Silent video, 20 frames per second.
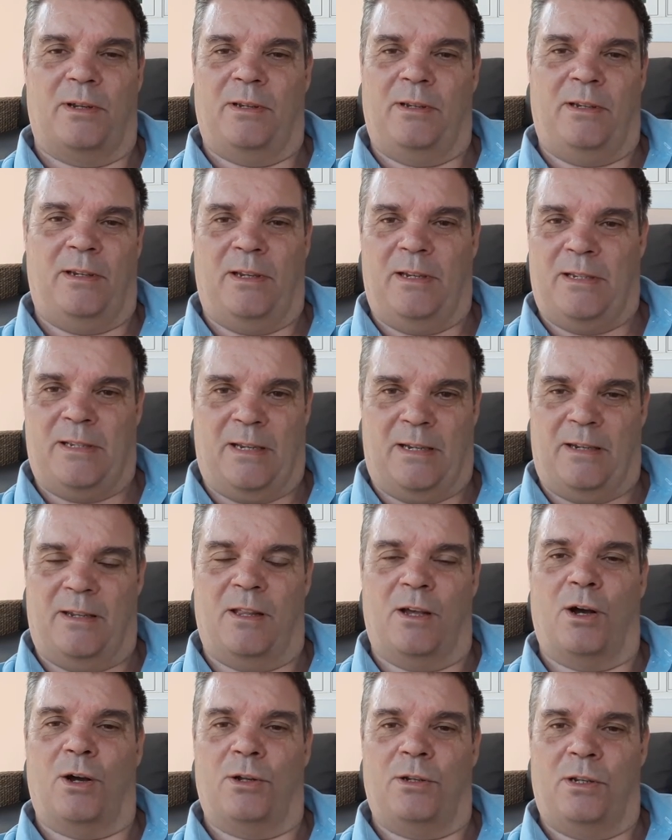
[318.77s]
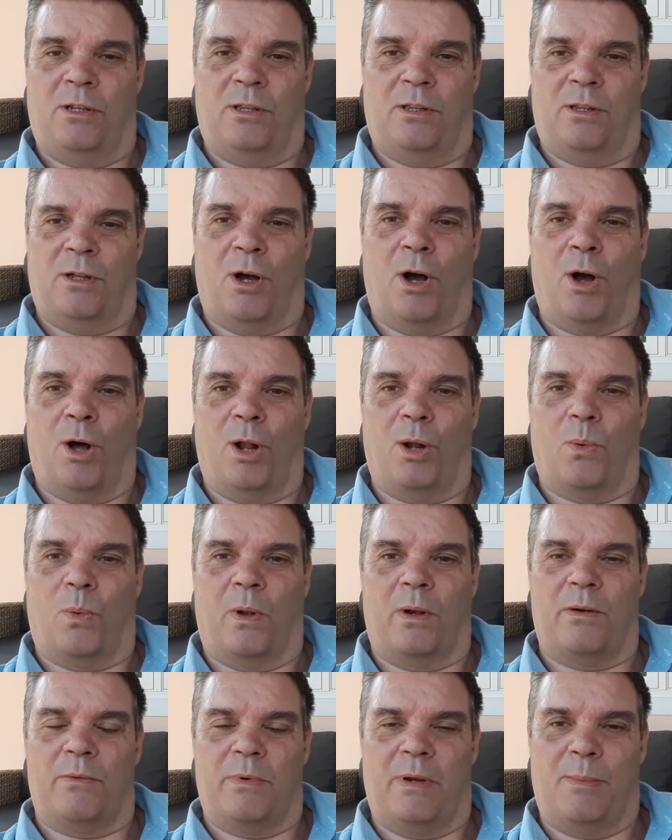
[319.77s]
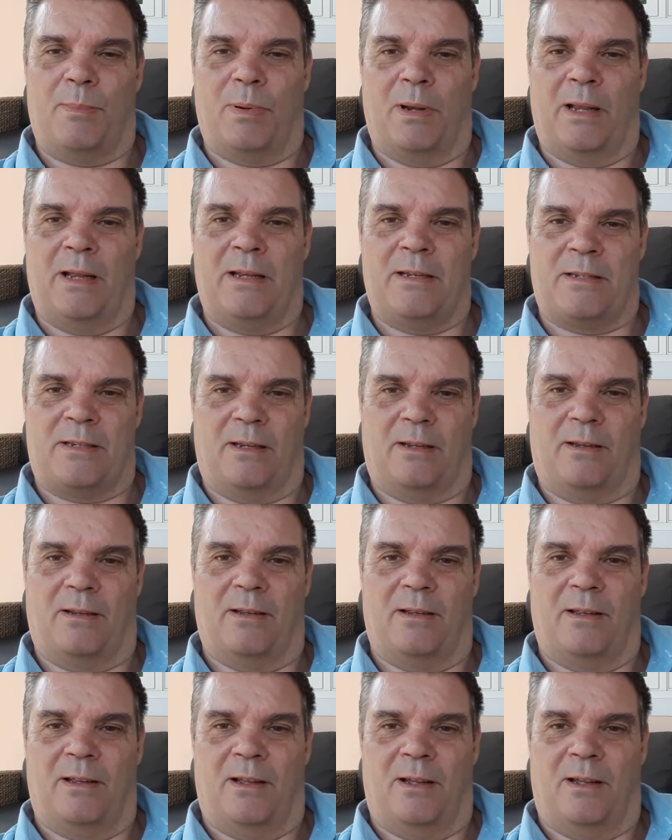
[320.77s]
He said that they all want replacing.